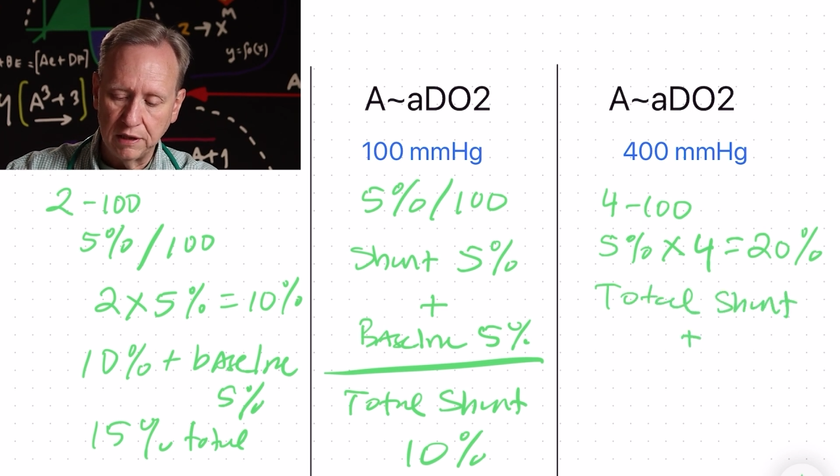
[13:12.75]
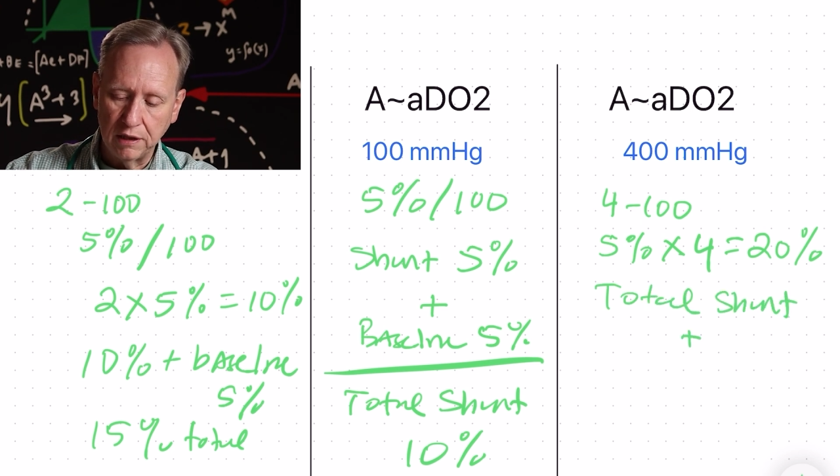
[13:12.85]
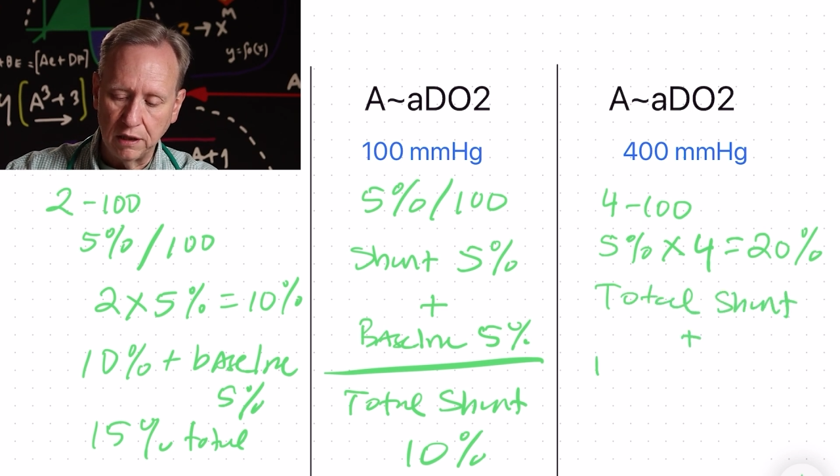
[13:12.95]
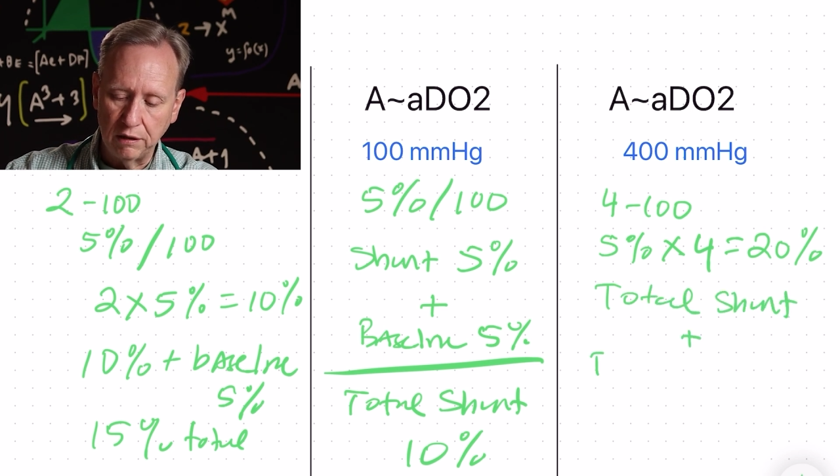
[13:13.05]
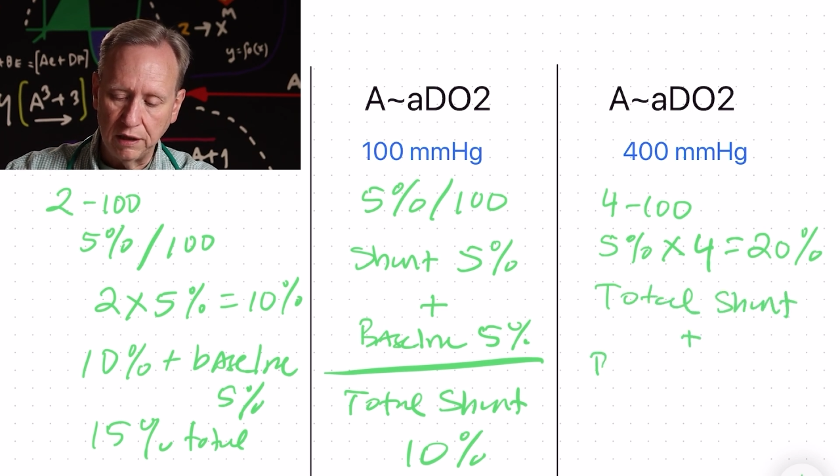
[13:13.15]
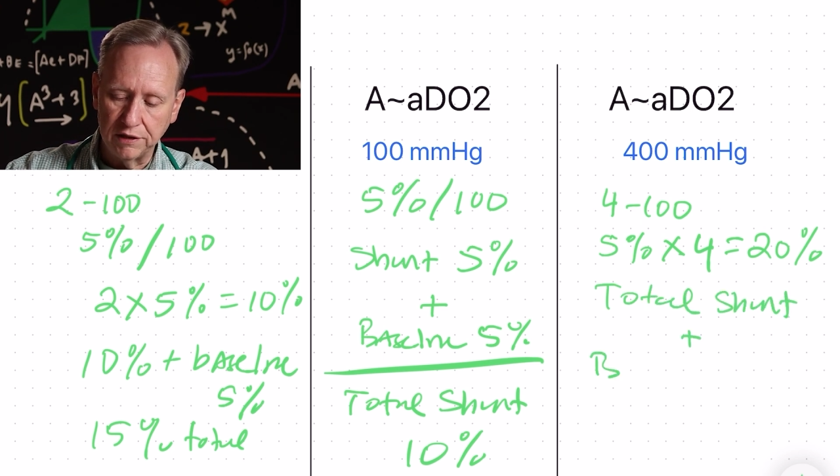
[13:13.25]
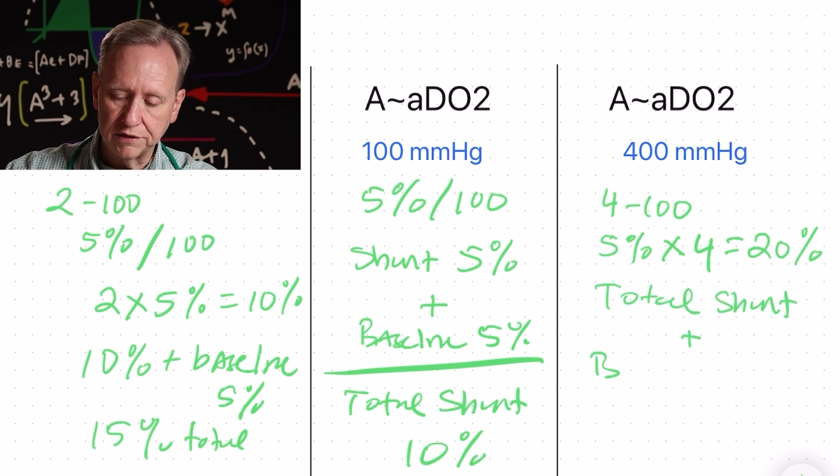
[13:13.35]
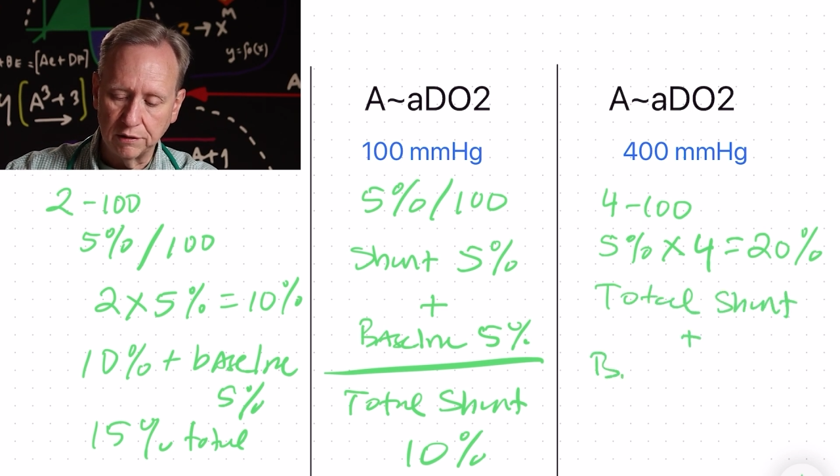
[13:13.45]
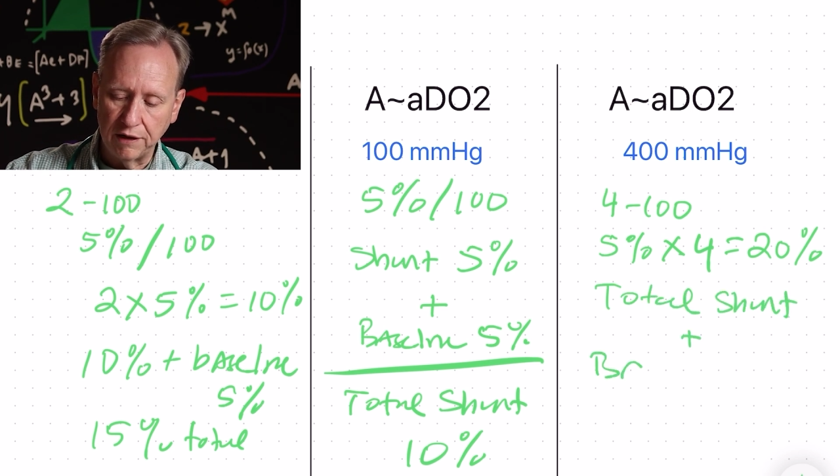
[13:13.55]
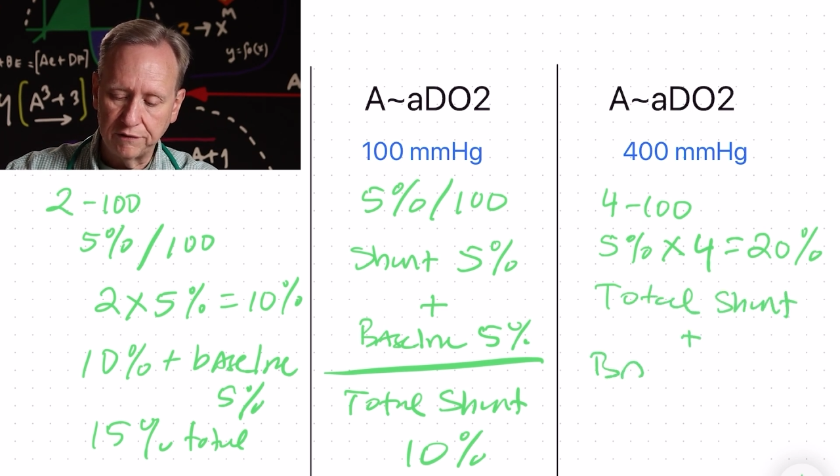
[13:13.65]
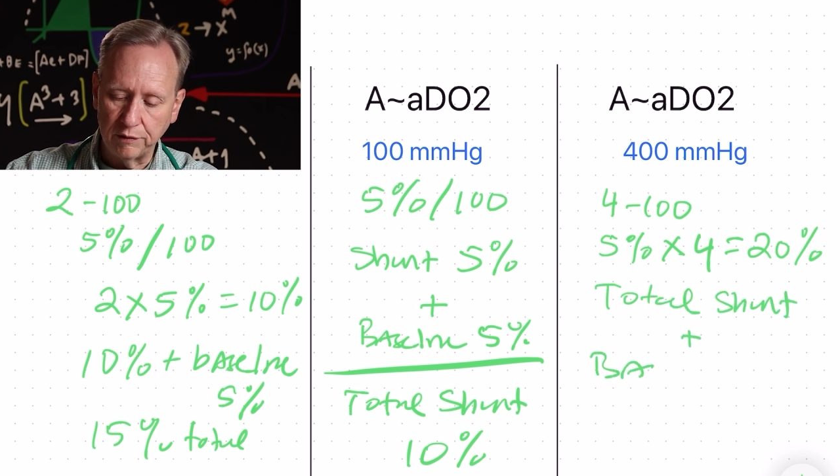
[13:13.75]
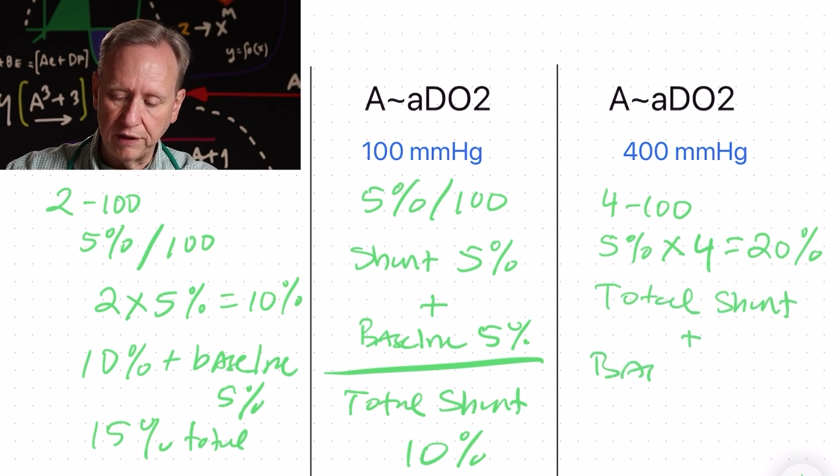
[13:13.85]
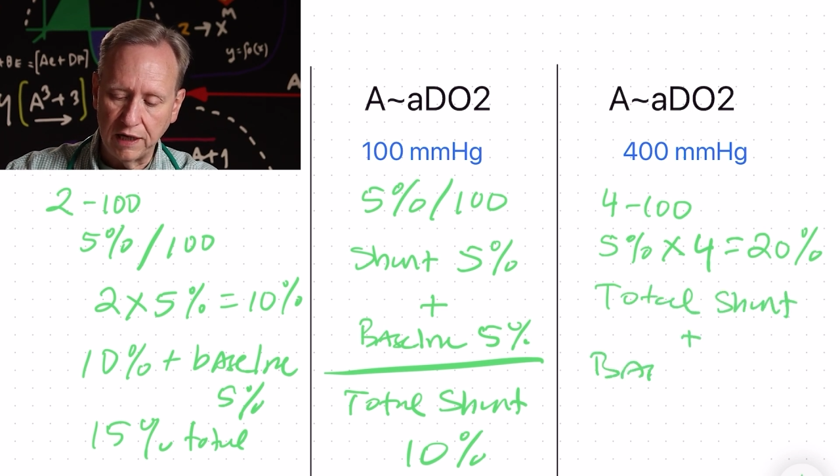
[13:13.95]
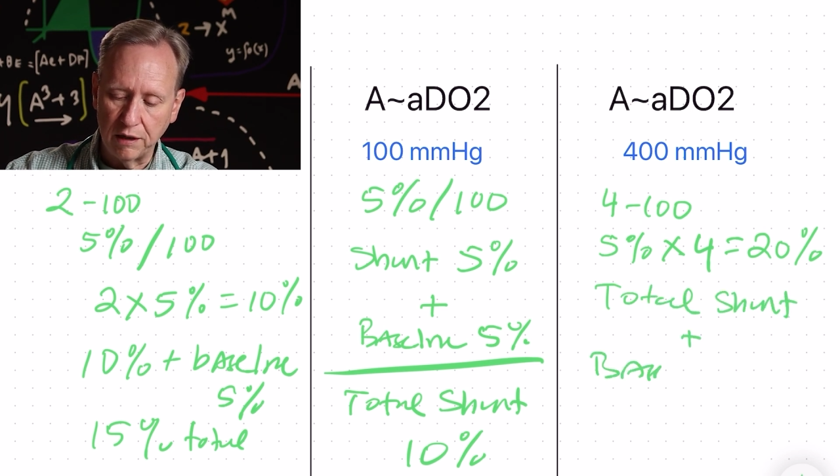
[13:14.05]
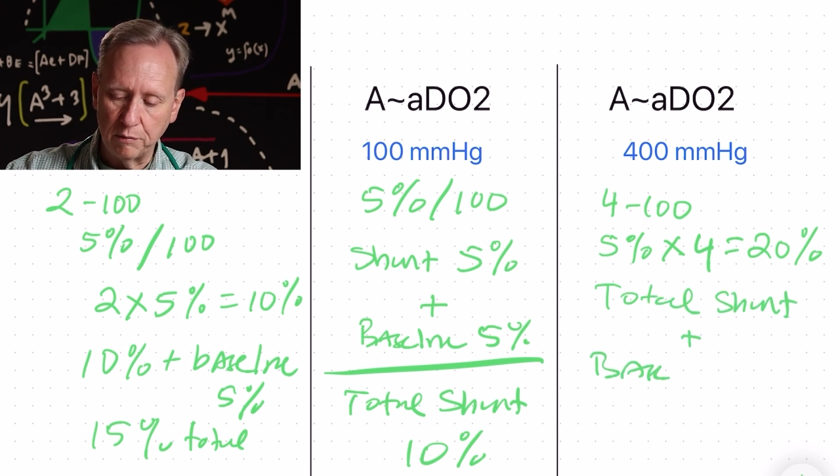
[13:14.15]
All right, so after we
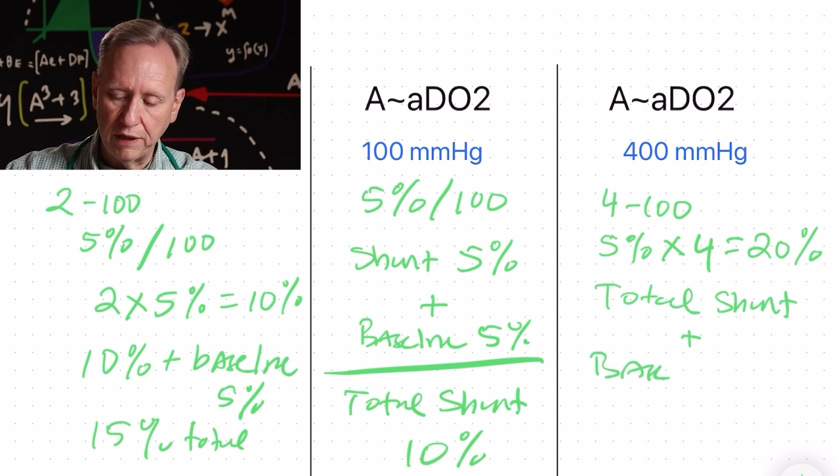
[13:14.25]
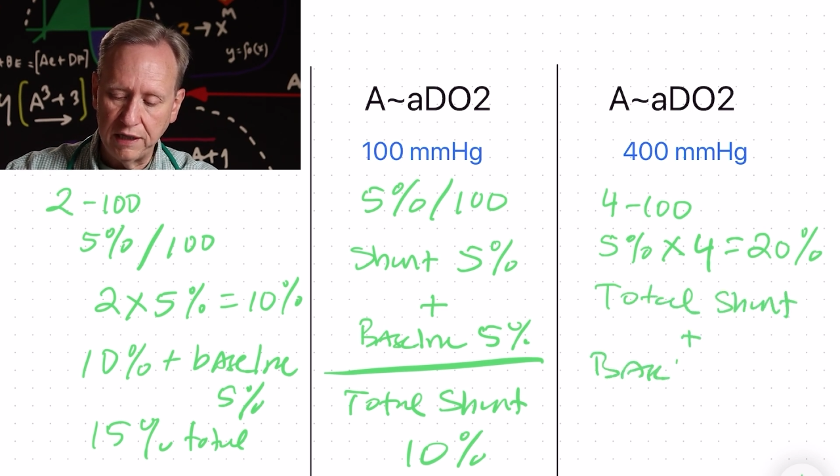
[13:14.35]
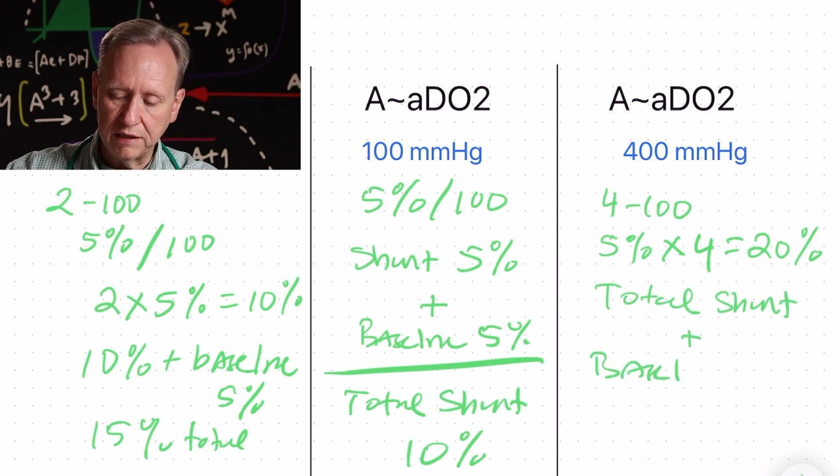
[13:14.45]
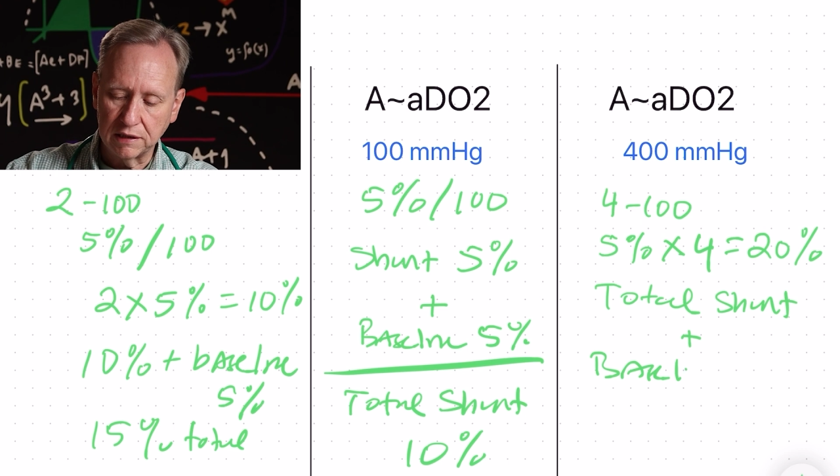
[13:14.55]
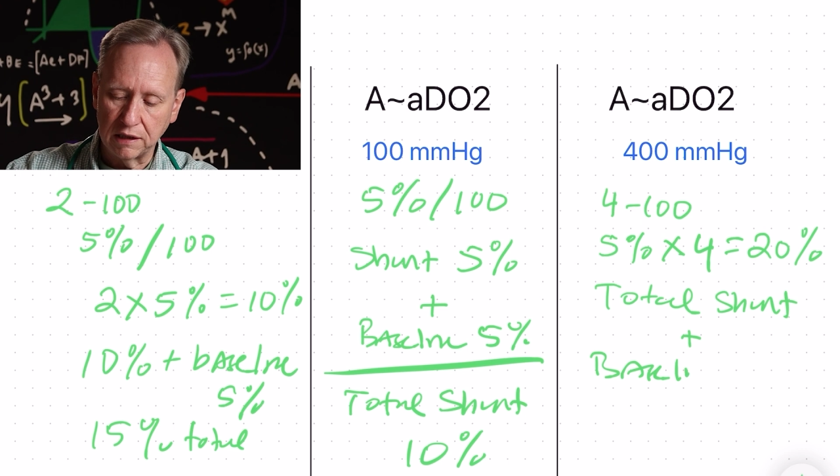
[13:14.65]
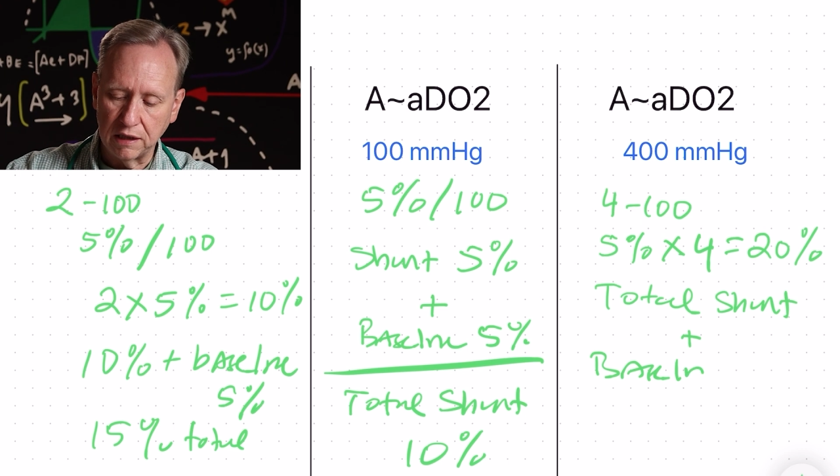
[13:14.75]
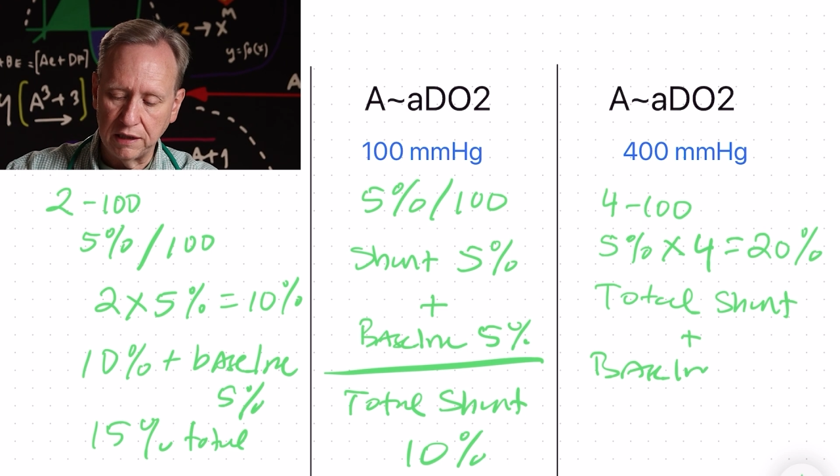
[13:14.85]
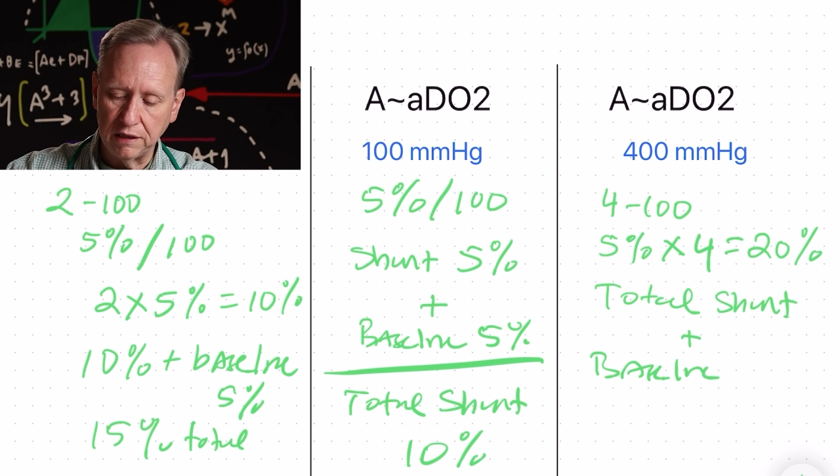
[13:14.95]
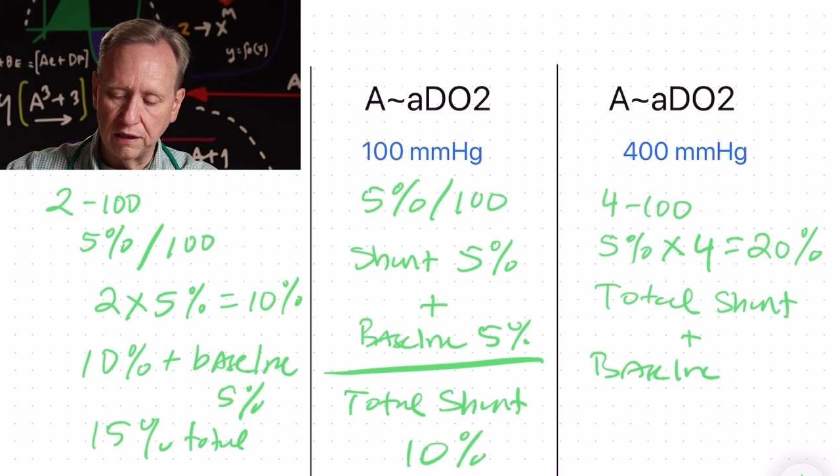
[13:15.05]
add a baseline